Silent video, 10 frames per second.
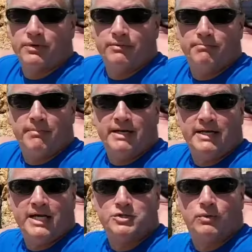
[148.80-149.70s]
one of the
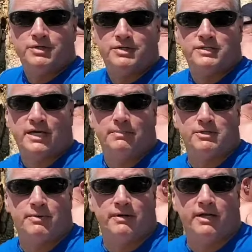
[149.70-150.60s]
many natural ones in
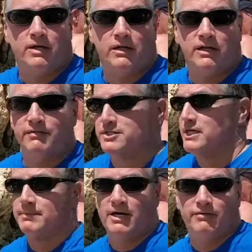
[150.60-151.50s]
Cyprus. Apparently called Lover's
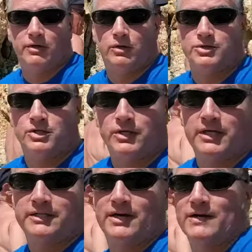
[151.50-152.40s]
Leap. Now have a closer look at
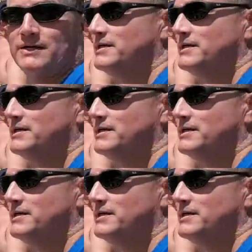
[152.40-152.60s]
it there.